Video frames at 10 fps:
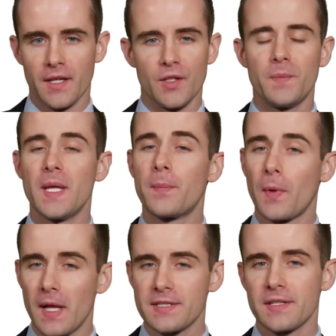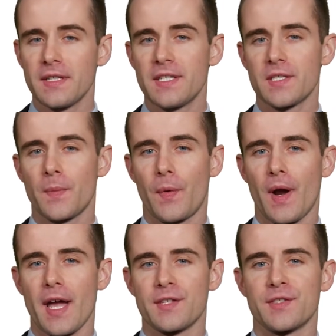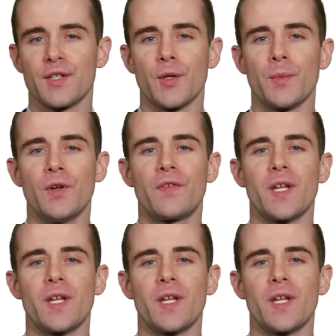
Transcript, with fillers: You'd be pleasantly surprised that your move